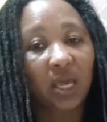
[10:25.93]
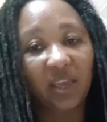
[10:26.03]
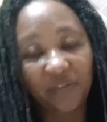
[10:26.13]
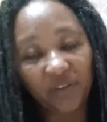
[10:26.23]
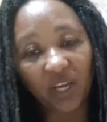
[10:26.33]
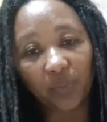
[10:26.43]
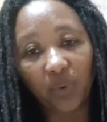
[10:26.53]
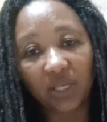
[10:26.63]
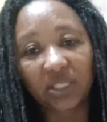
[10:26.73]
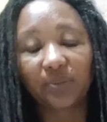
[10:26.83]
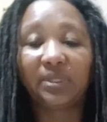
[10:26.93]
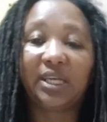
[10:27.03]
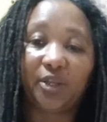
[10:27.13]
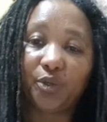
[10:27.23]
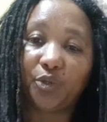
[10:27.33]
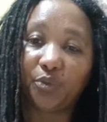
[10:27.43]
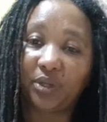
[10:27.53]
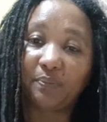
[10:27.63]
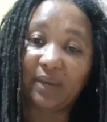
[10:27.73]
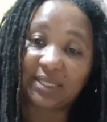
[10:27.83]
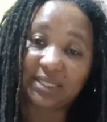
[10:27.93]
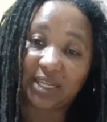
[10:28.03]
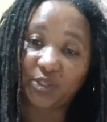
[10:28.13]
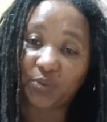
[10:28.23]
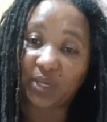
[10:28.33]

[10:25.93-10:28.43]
If not possible, then you do the best that you